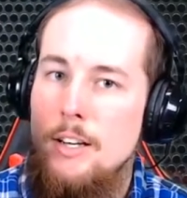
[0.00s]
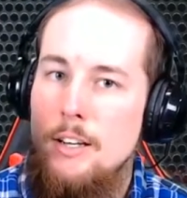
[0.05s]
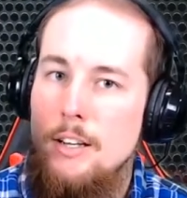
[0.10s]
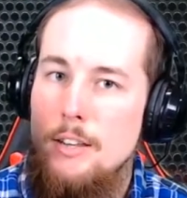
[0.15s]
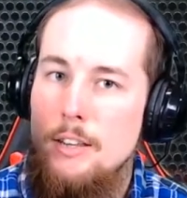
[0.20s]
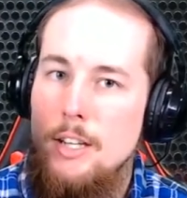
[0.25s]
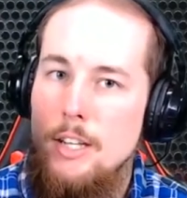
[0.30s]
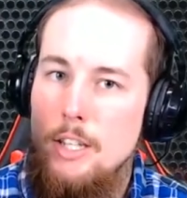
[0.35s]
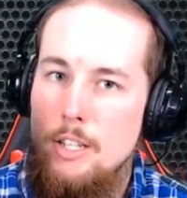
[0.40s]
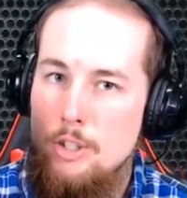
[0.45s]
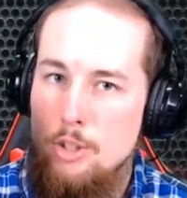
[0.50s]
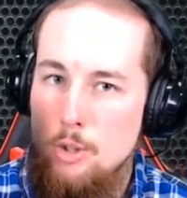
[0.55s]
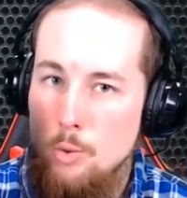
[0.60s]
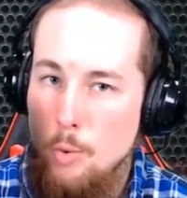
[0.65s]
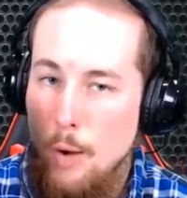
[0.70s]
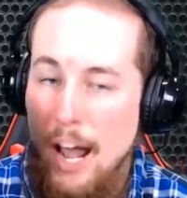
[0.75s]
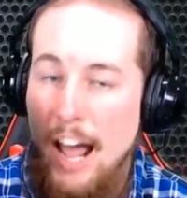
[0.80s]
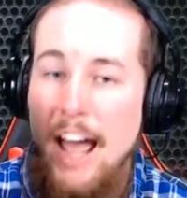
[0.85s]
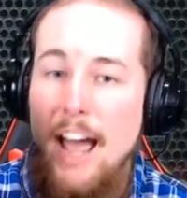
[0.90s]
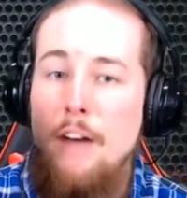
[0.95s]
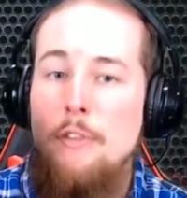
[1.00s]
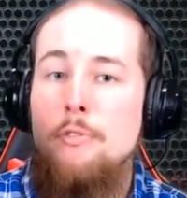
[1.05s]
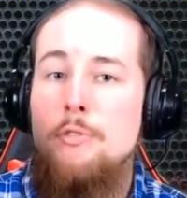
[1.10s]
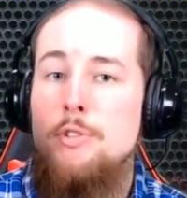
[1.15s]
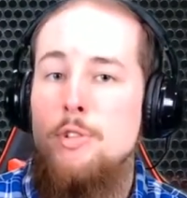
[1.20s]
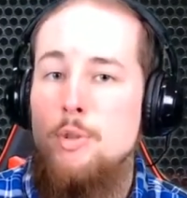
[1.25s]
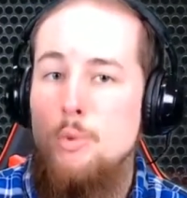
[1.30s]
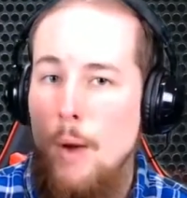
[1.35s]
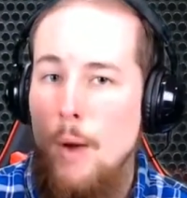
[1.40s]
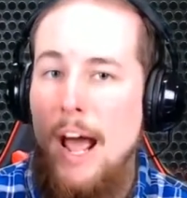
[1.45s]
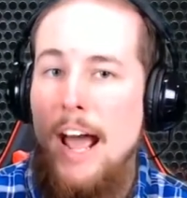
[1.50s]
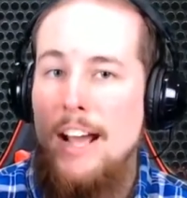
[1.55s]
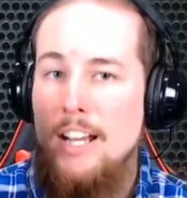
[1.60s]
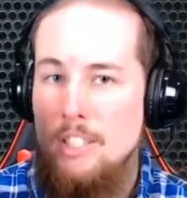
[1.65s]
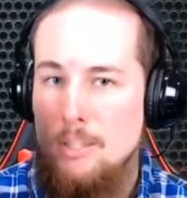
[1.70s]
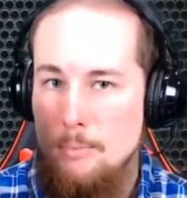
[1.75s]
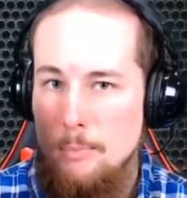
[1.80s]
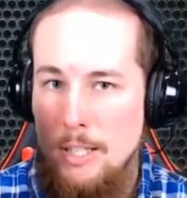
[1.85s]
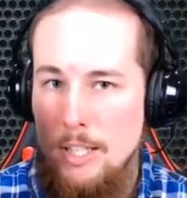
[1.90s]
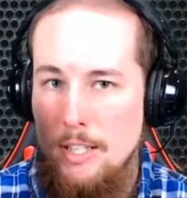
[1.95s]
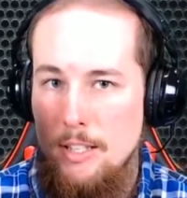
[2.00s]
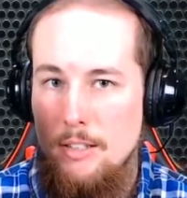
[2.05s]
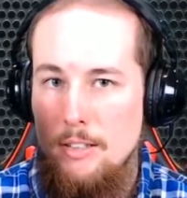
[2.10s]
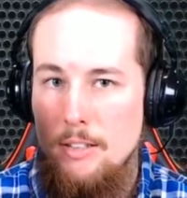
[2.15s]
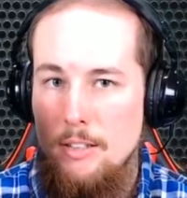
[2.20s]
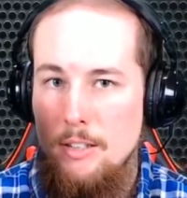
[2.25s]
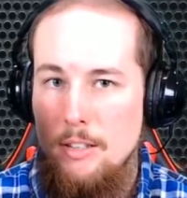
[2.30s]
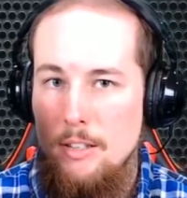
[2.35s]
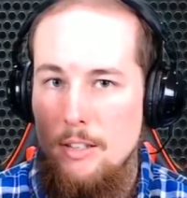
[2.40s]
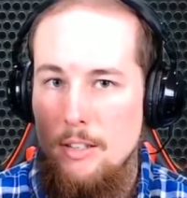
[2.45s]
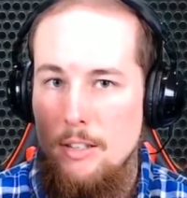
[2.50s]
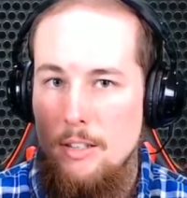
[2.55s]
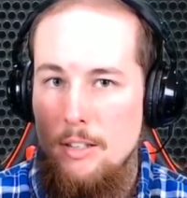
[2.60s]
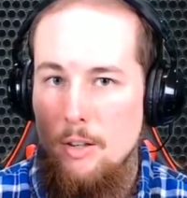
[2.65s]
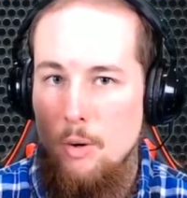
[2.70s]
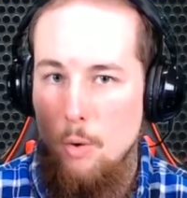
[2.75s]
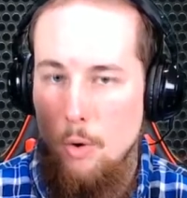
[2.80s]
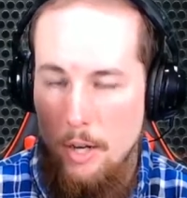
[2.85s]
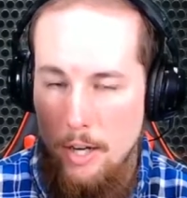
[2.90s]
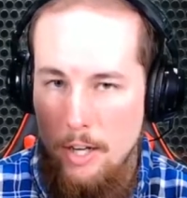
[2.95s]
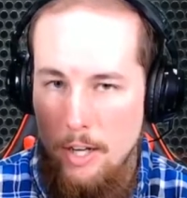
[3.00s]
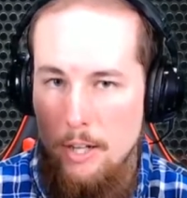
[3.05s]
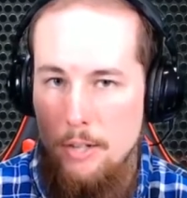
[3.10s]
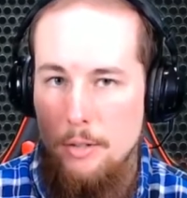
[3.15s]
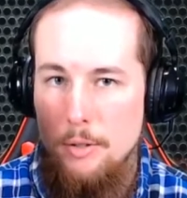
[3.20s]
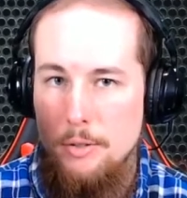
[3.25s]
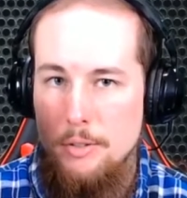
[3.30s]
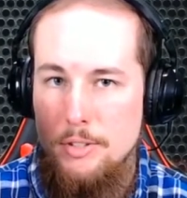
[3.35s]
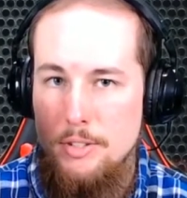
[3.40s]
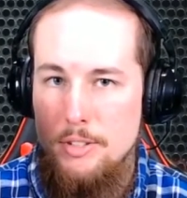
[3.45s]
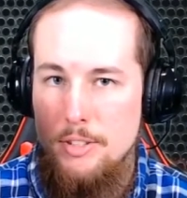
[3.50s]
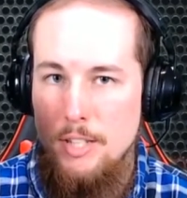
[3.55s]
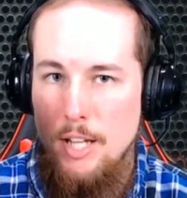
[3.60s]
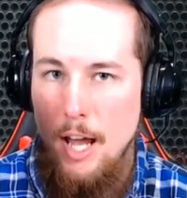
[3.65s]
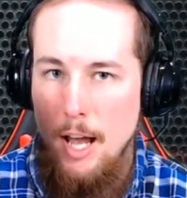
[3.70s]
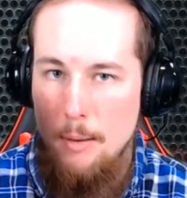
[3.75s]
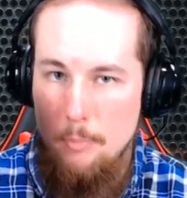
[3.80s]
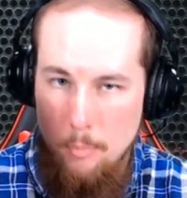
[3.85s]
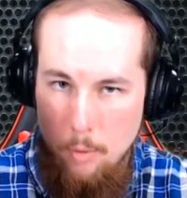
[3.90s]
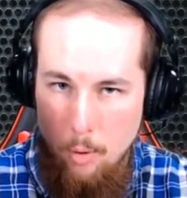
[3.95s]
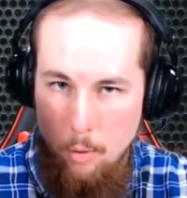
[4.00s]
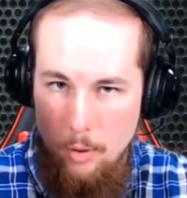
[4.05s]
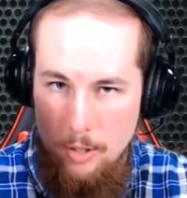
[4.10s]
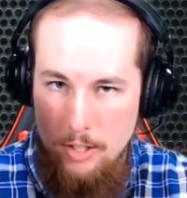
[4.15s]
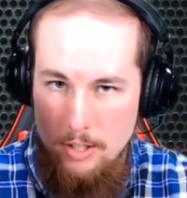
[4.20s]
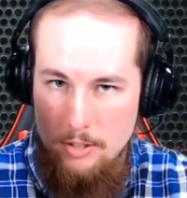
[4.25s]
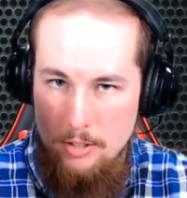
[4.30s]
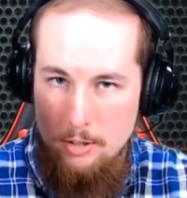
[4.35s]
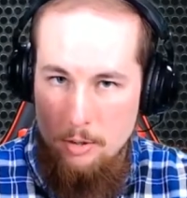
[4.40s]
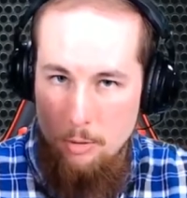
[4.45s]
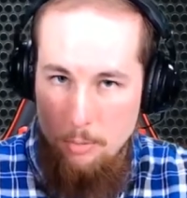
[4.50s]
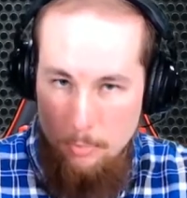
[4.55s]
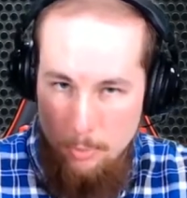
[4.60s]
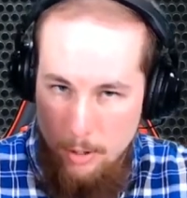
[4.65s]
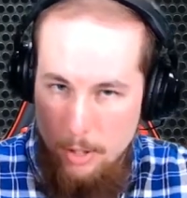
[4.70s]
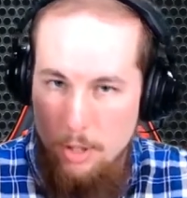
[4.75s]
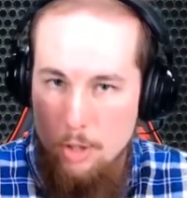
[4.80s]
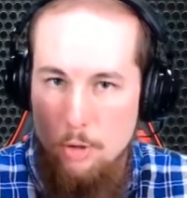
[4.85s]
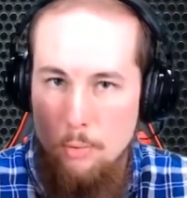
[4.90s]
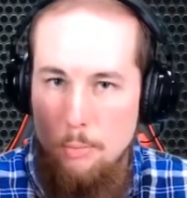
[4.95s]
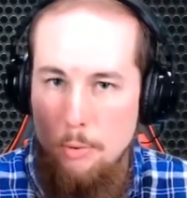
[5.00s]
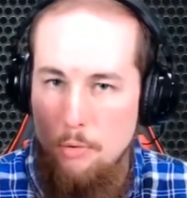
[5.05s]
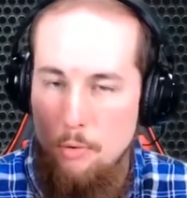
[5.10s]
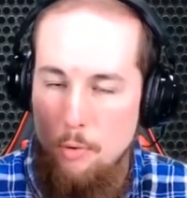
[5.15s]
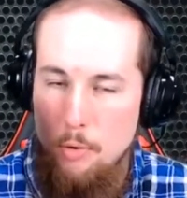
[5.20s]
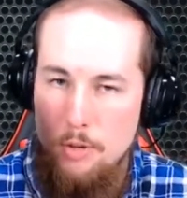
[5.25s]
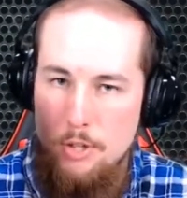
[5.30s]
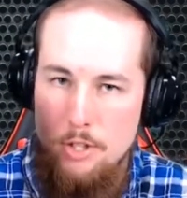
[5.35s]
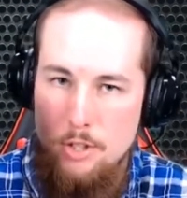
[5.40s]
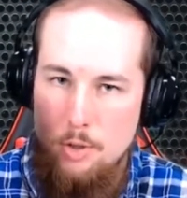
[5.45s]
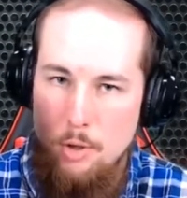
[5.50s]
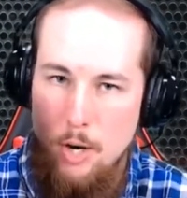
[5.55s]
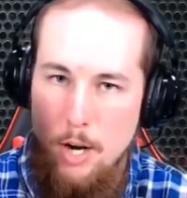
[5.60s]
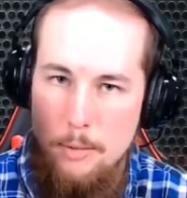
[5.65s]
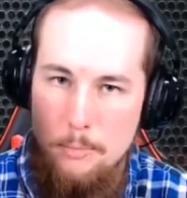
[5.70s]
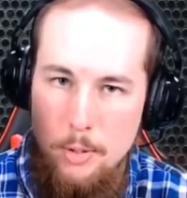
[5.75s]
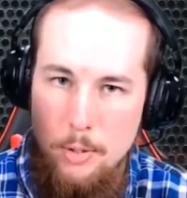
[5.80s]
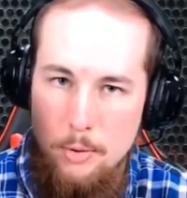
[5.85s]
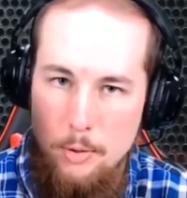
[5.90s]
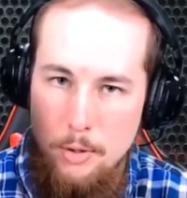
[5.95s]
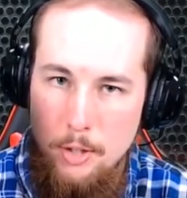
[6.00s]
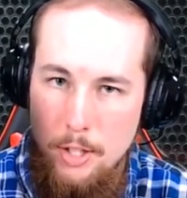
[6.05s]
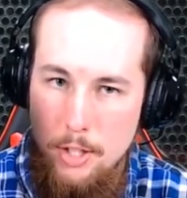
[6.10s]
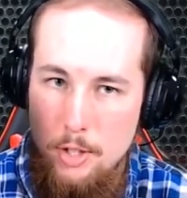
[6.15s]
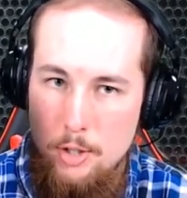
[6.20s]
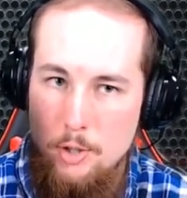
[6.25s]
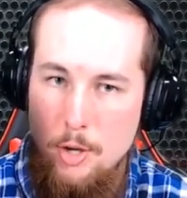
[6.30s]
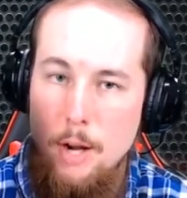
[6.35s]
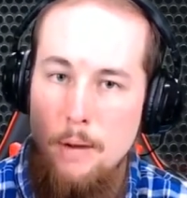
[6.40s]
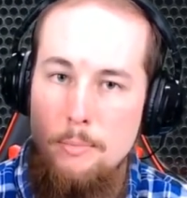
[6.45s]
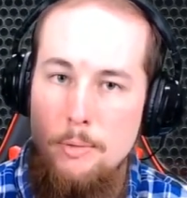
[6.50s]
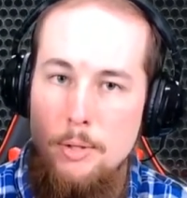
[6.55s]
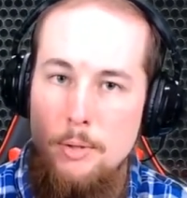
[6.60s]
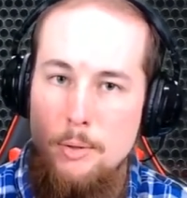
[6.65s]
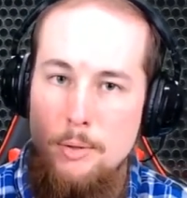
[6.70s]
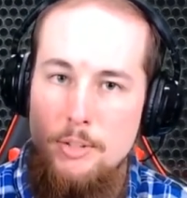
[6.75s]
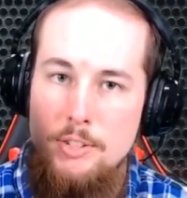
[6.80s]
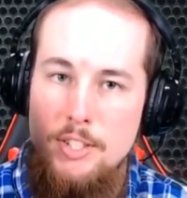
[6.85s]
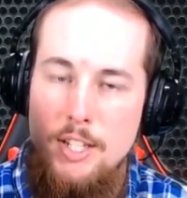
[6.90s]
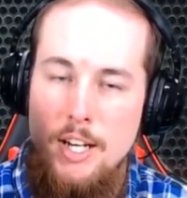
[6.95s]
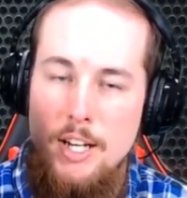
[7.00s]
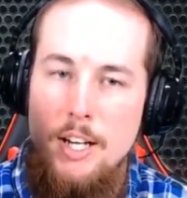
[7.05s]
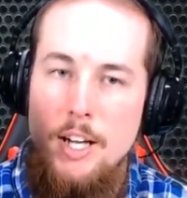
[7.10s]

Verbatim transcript: that you have to wax me, or else I'm going to bring you before this tribunal. And the tribunal said,